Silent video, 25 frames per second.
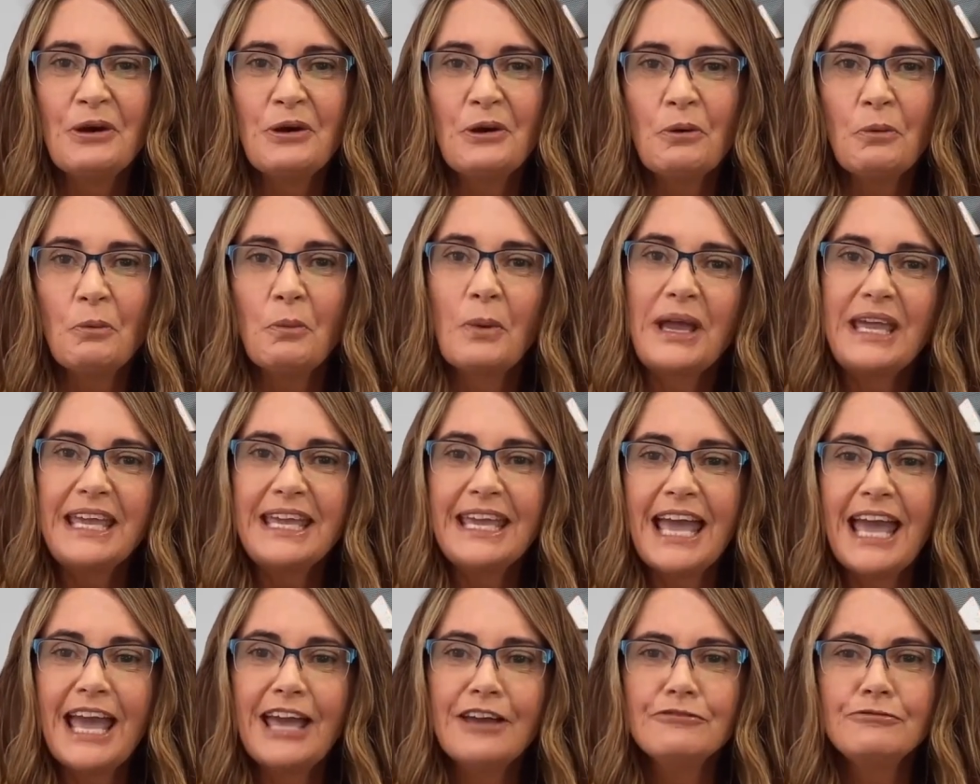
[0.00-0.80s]
We
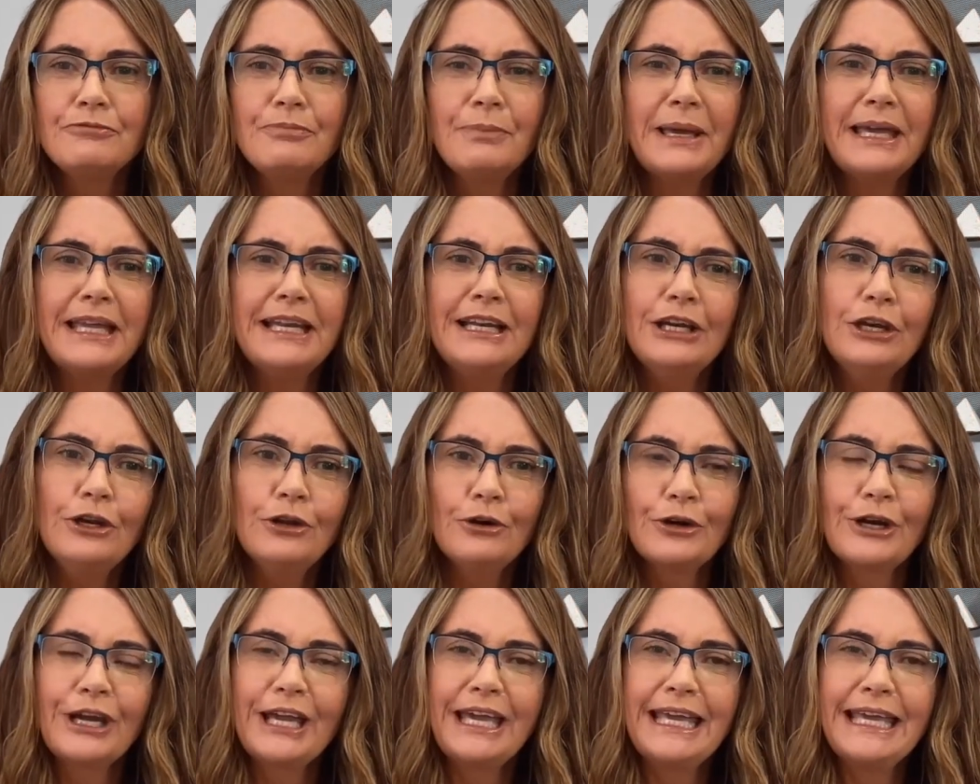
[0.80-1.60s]
have been
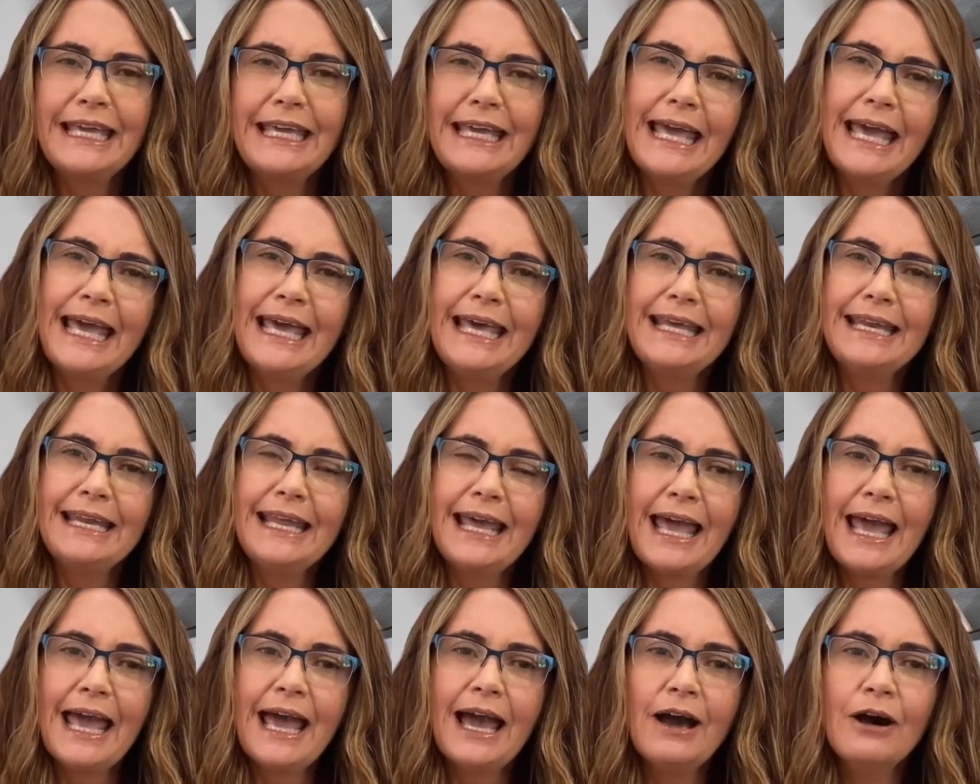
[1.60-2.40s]
looking at
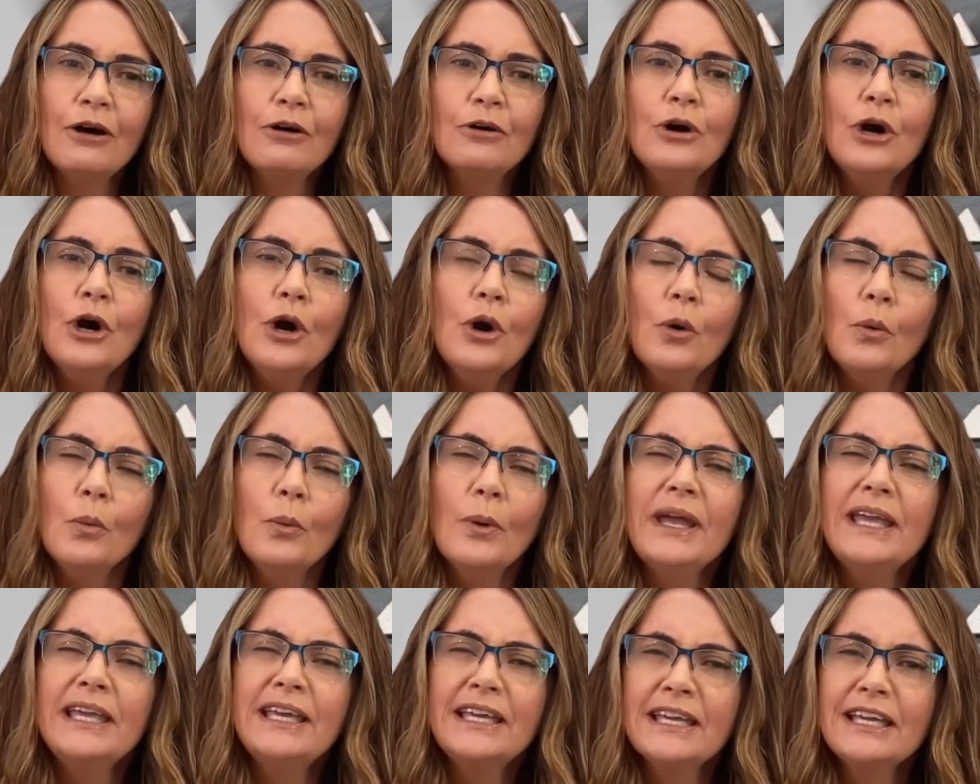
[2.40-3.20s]
how
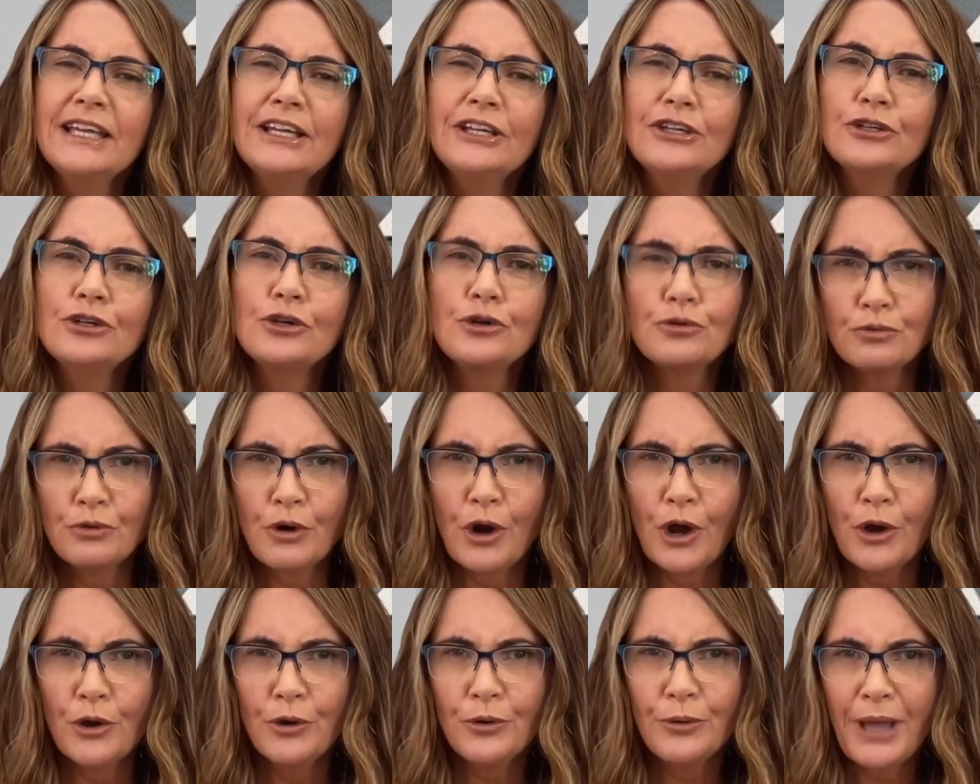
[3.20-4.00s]
we can
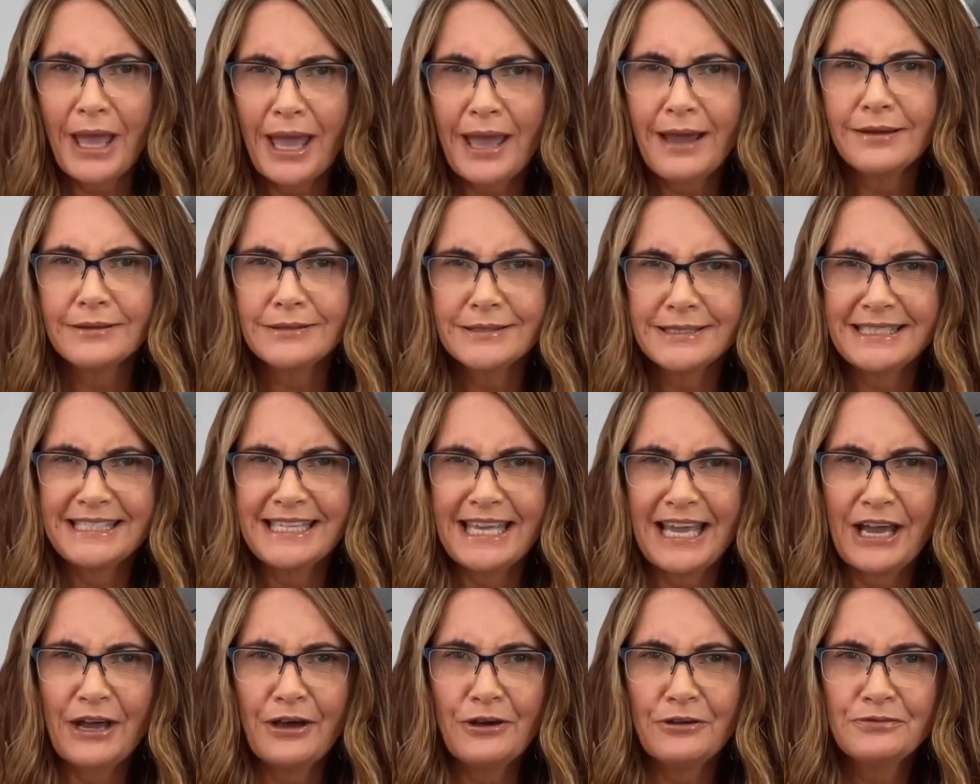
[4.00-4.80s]
grow
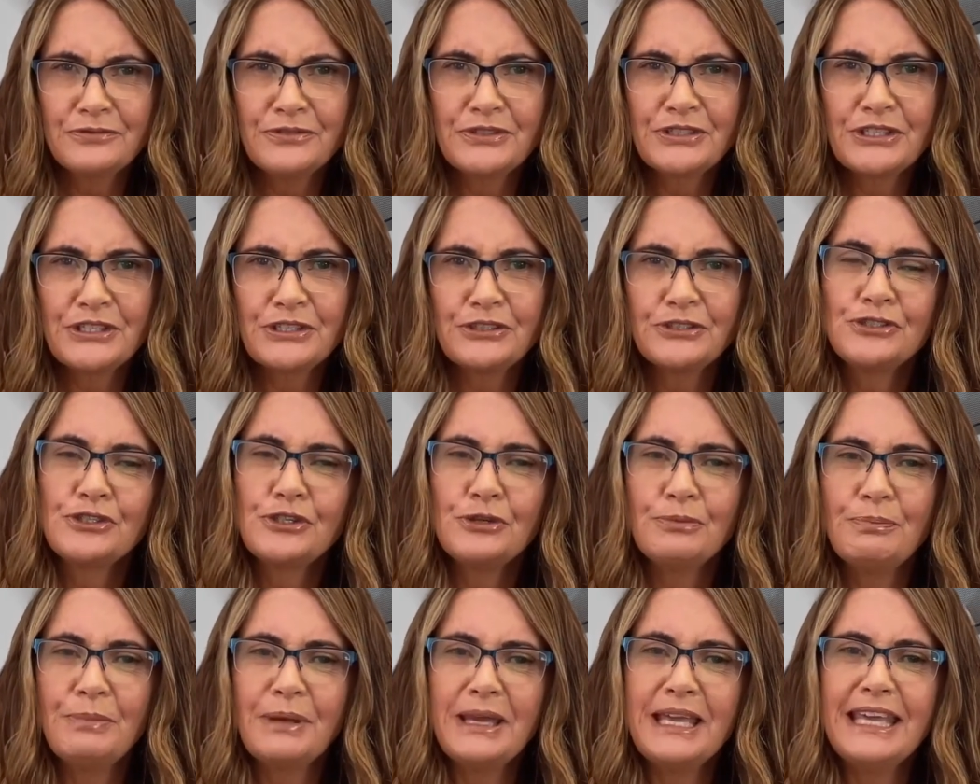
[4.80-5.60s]
ourselves to
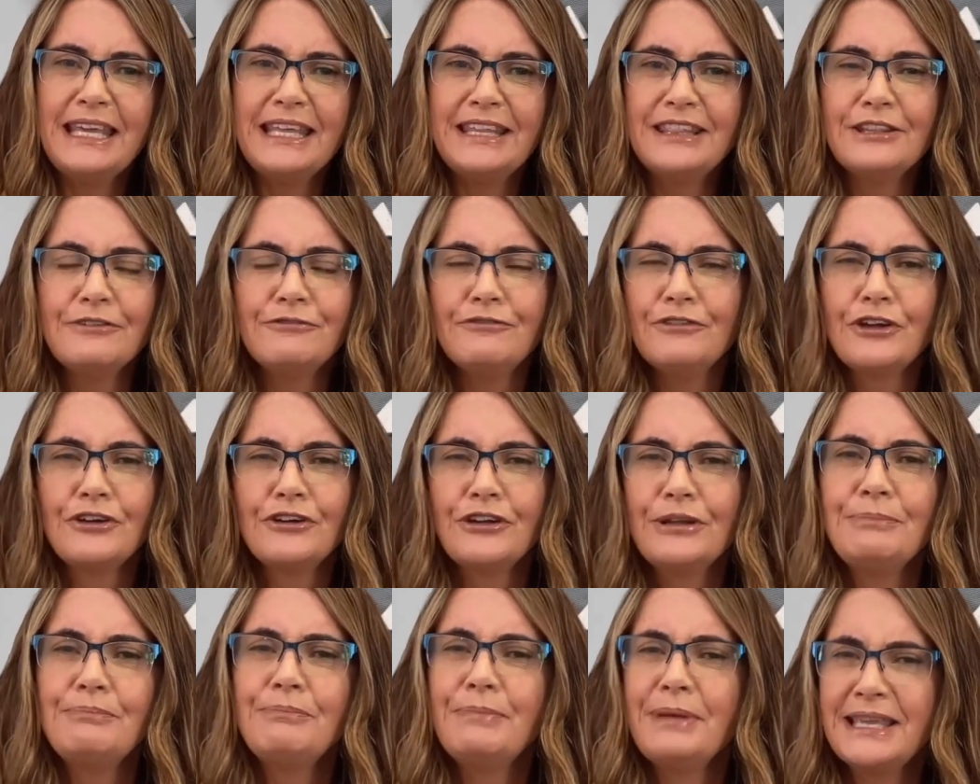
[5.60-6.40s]
be the
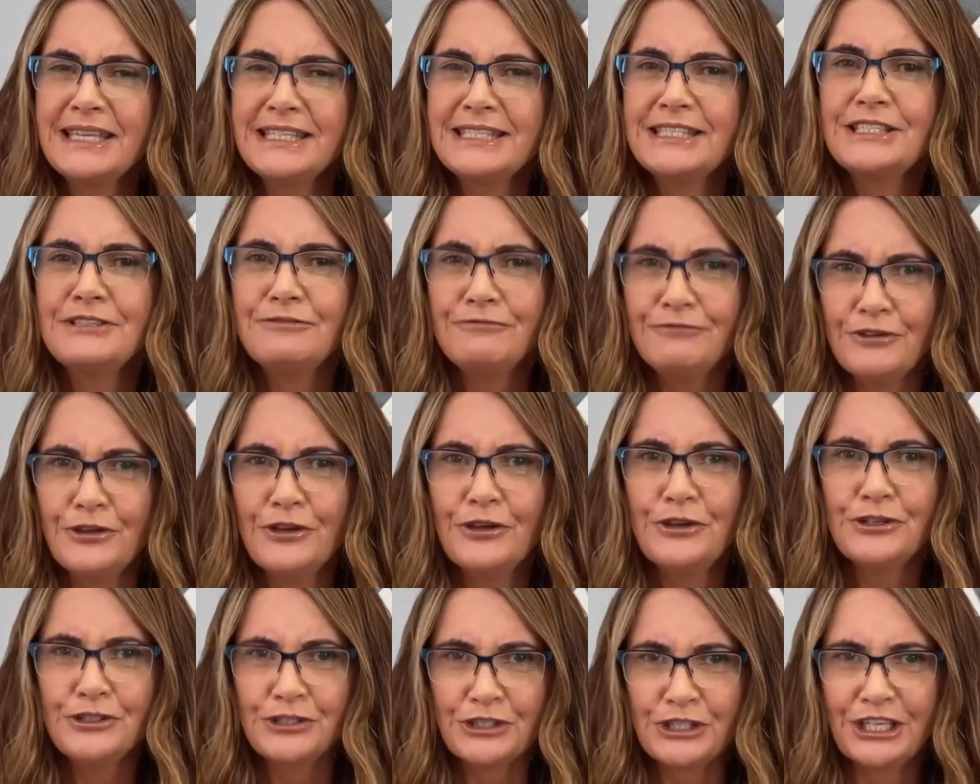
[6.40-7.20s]
very best
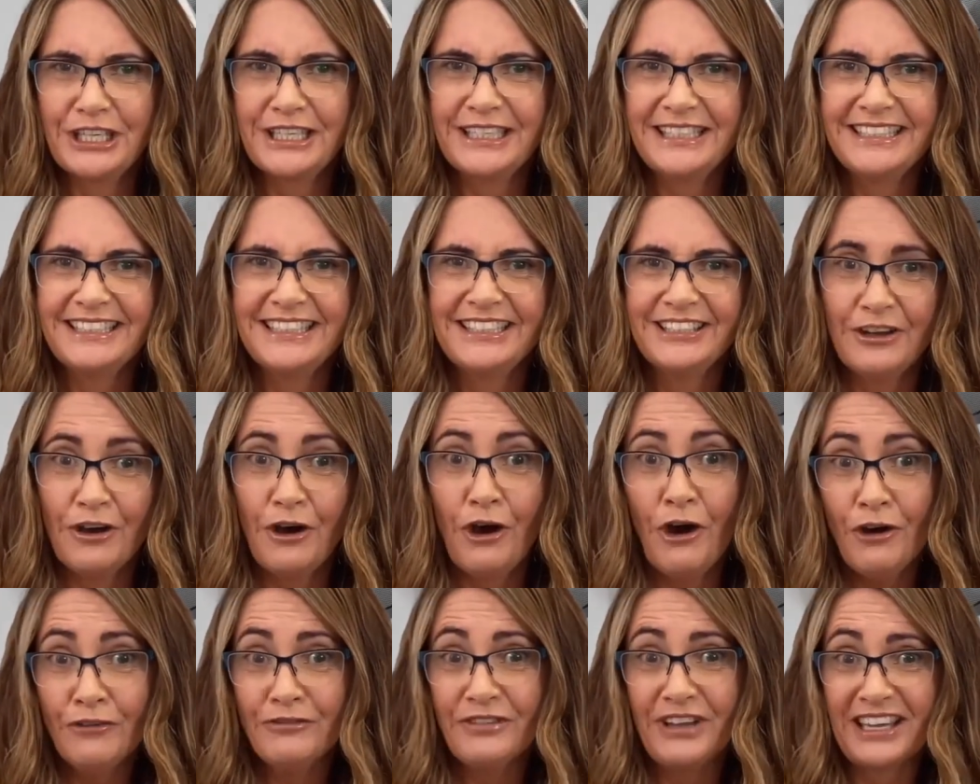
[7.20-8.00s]
version
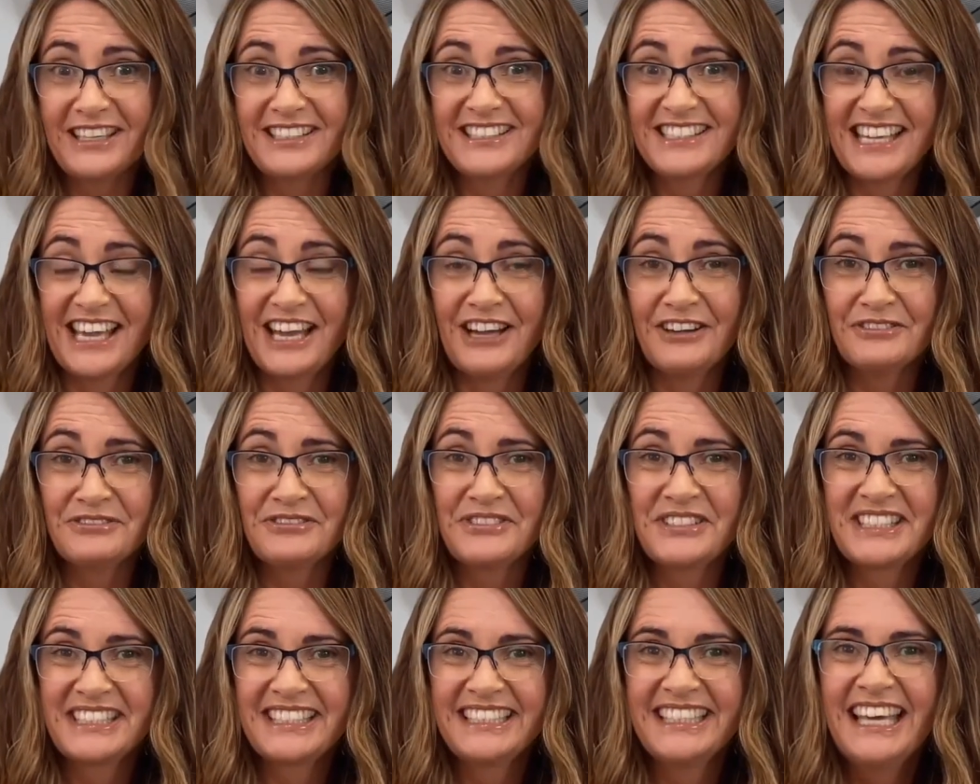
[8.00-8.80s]
of
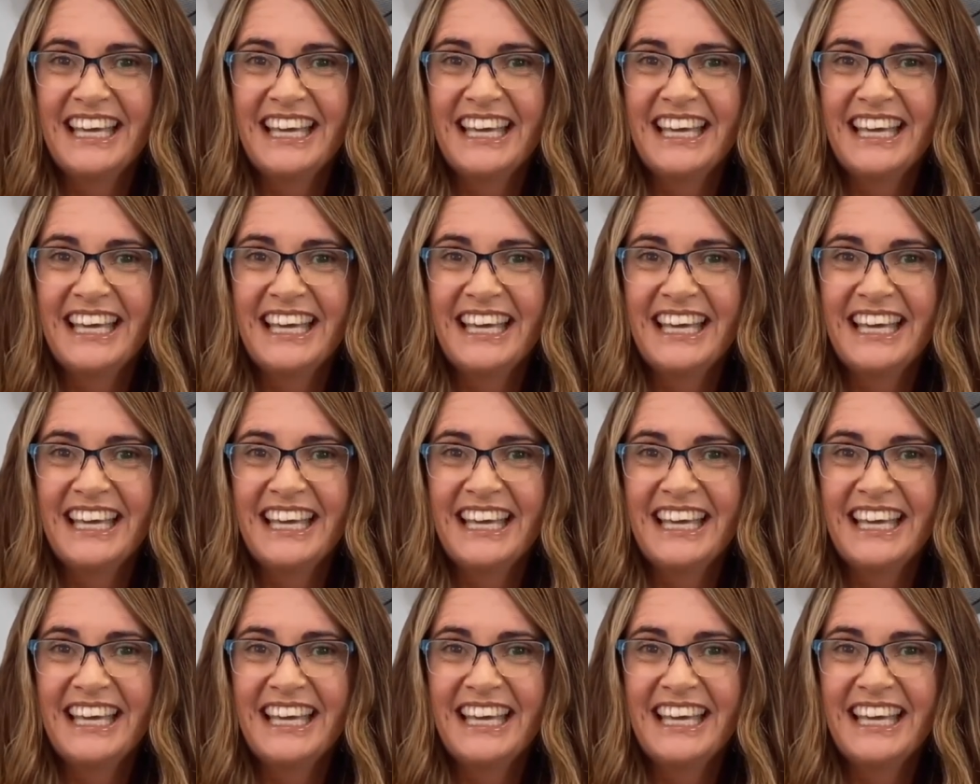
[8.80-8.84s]
ourselves,